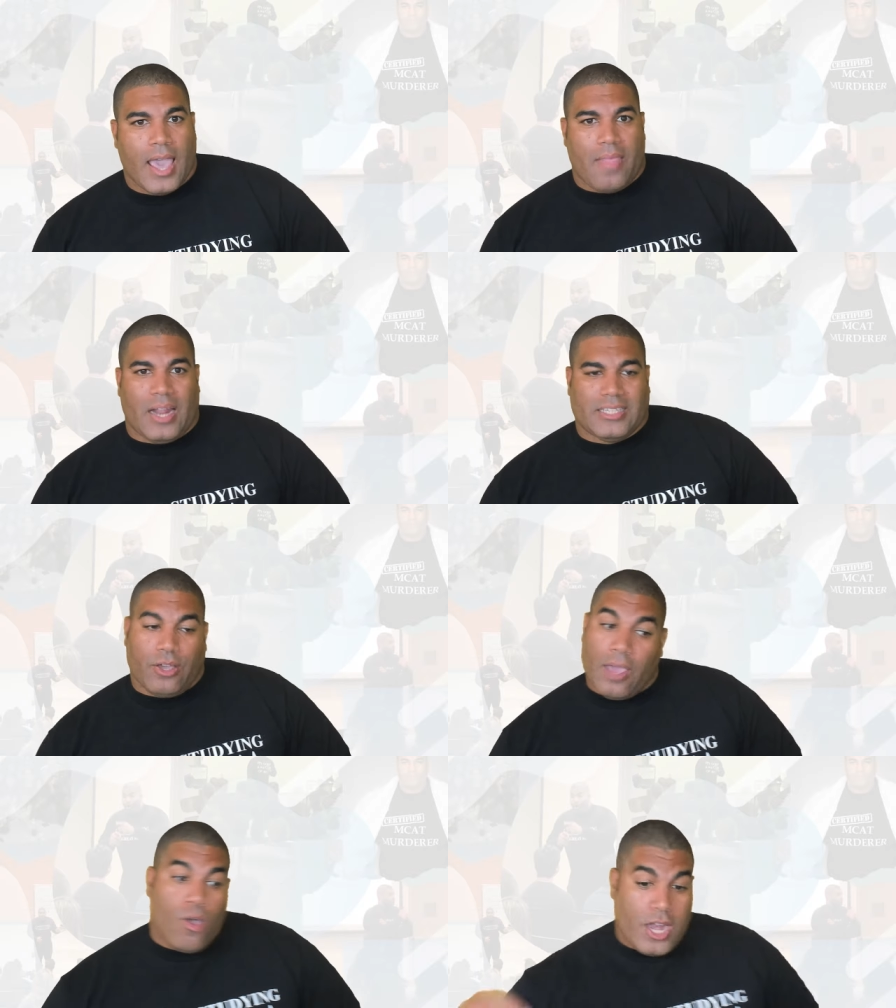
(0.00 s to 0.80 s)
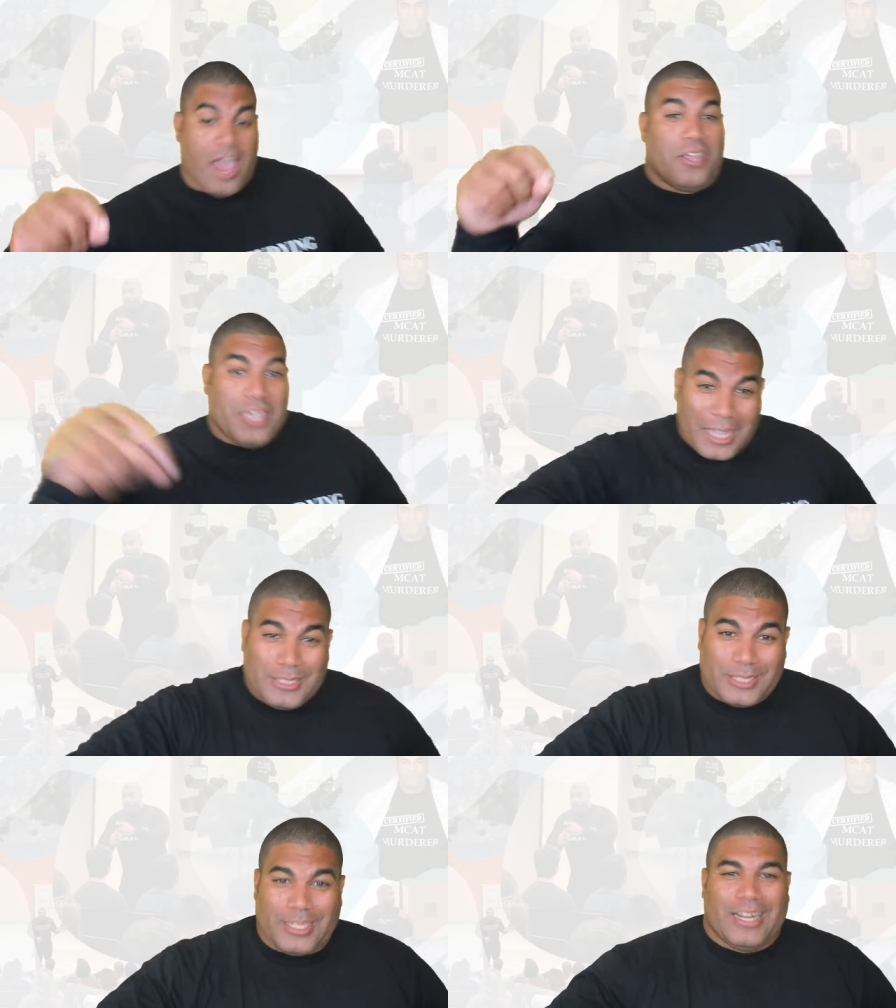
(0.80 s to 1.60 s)
And then I say, okay, now to get
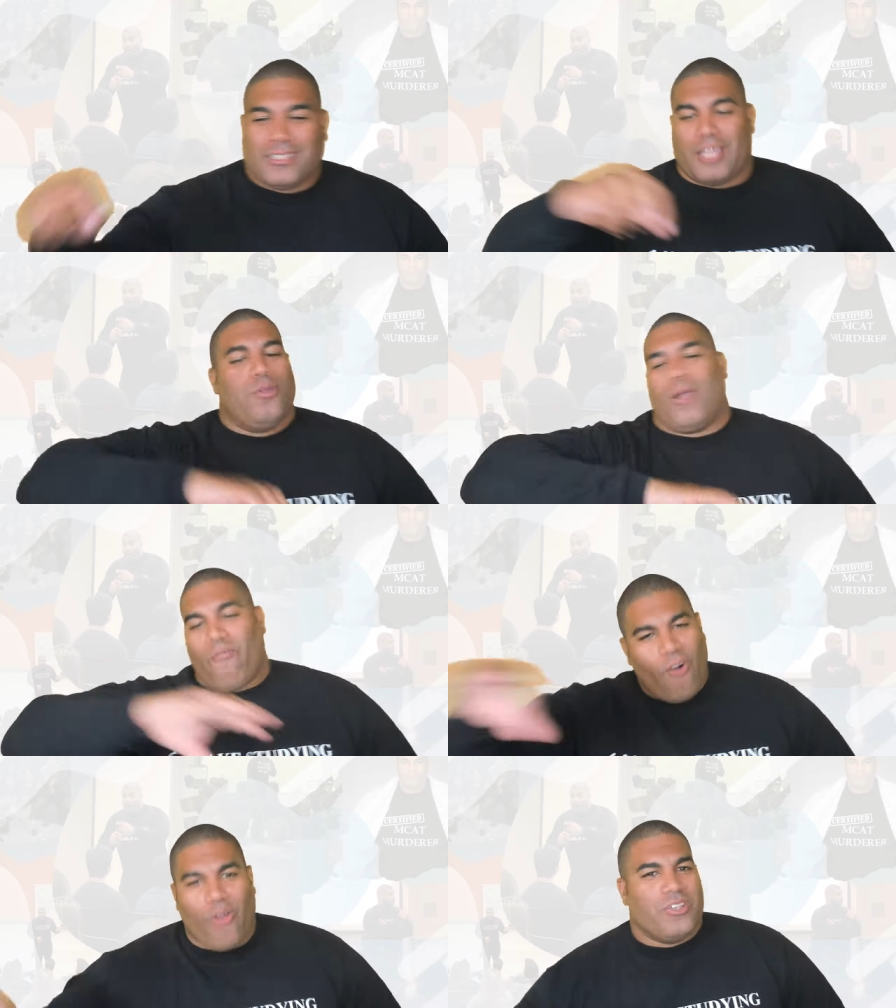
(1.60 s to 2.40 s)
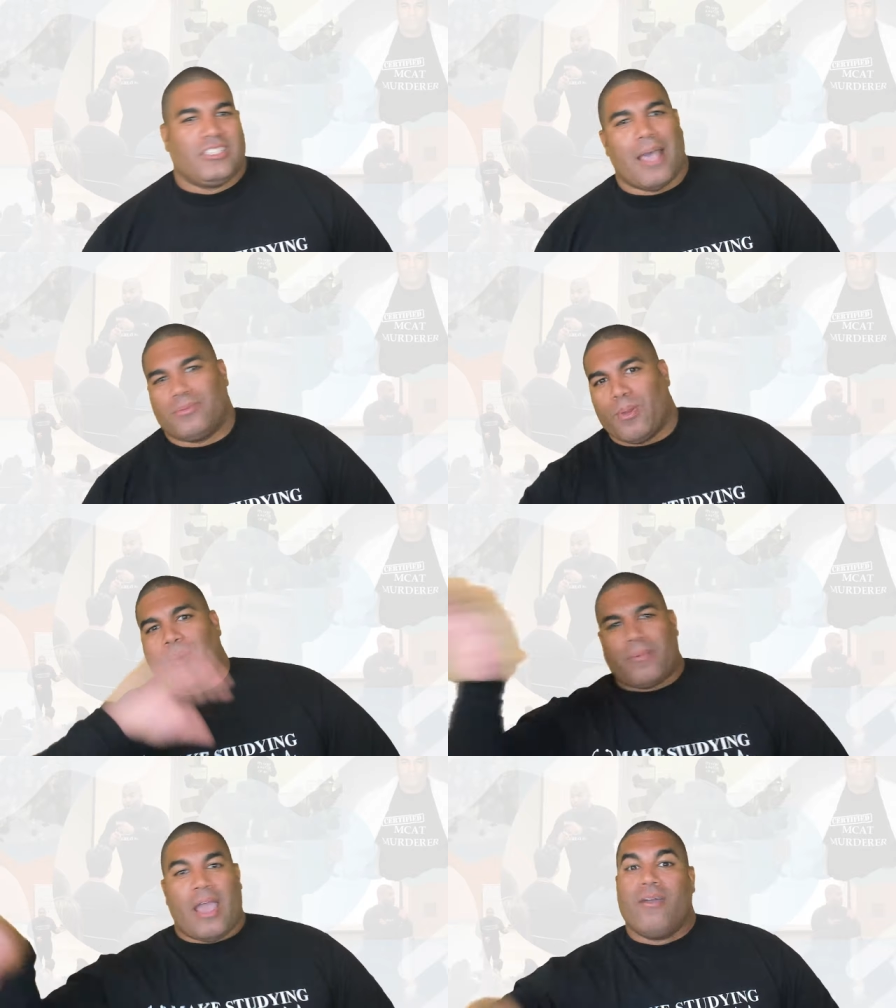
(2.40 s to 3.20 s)
consistent, here's what I do. And I follow all these steps. I'm going to
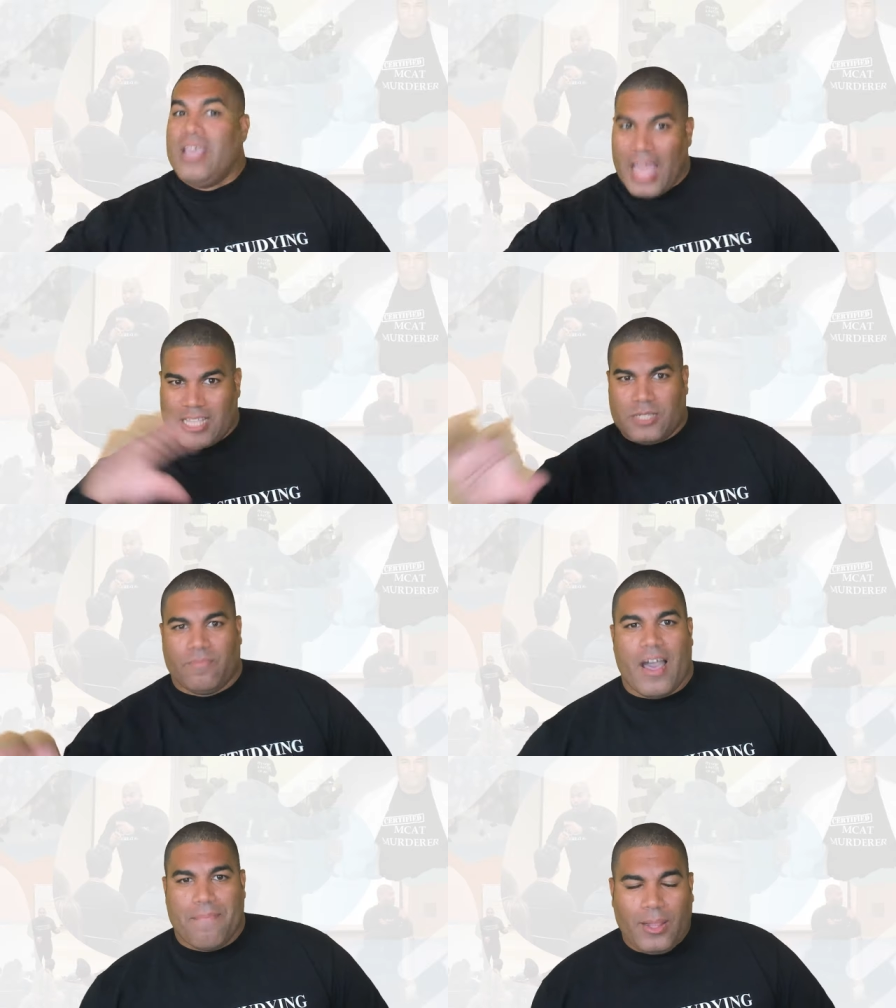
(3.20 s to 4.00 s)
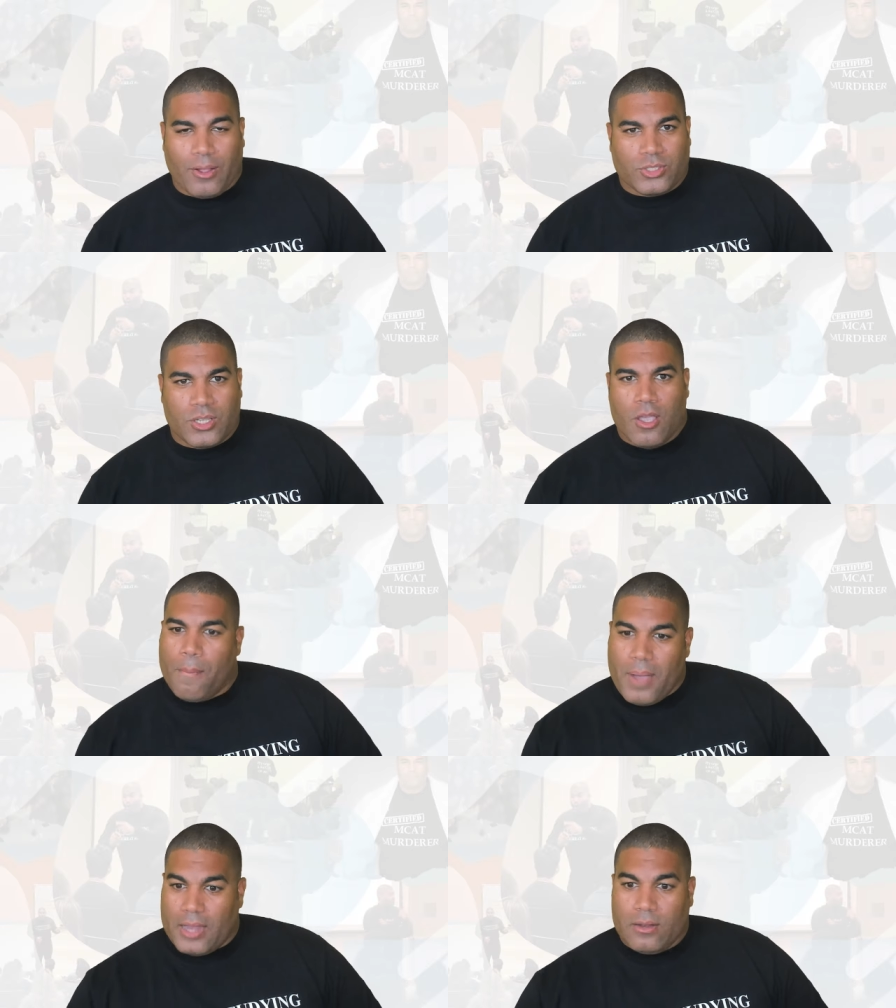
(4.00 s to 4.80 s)
break it down. And I teach them five pillars.
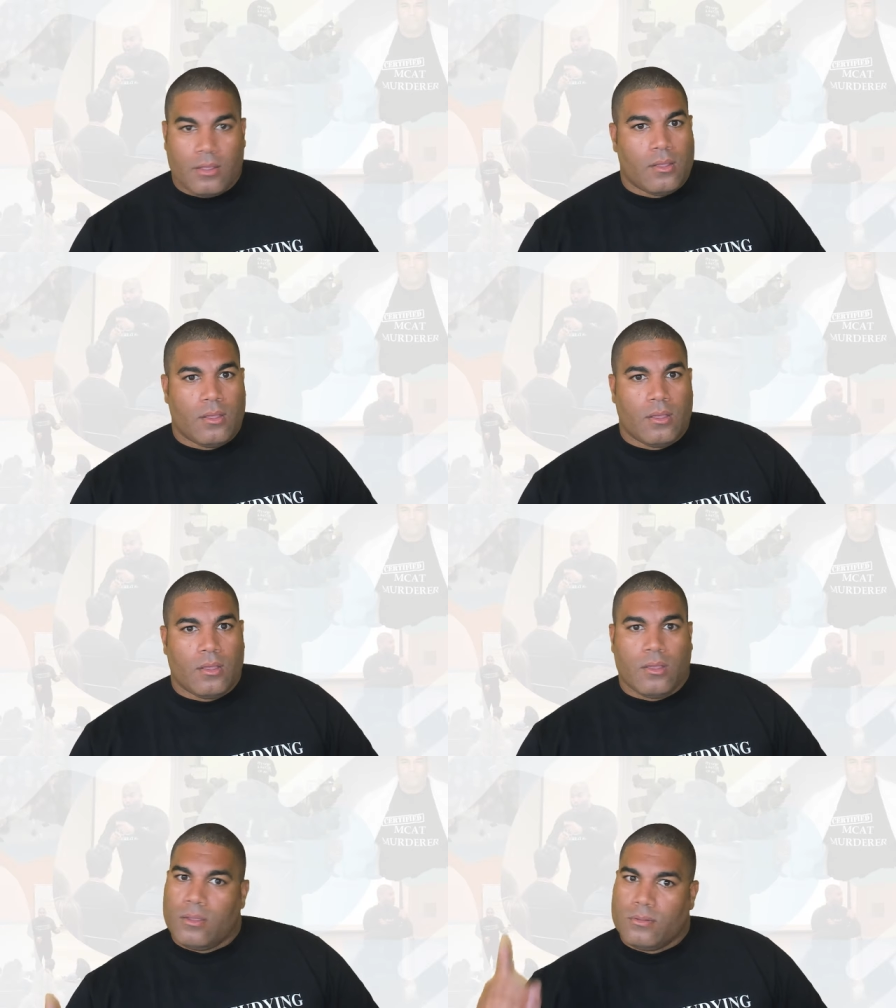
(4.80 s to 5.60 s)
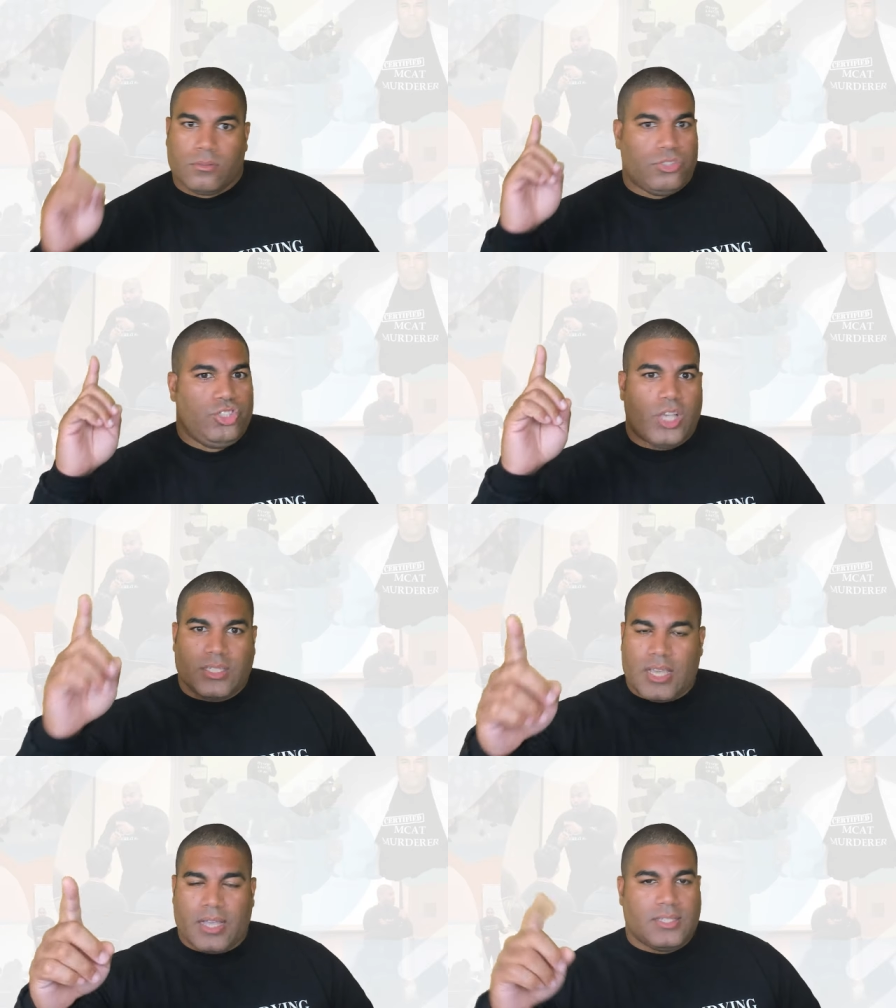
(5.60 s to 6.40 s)
But
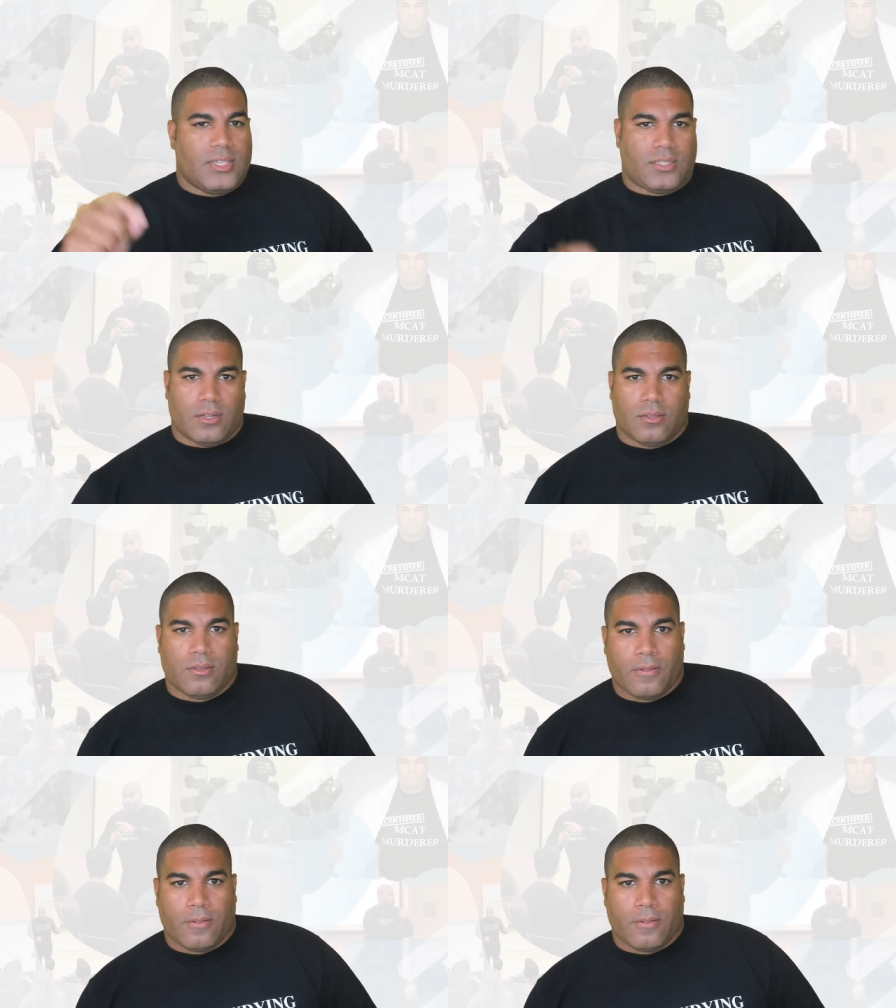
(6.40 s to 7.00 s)
just get consistent.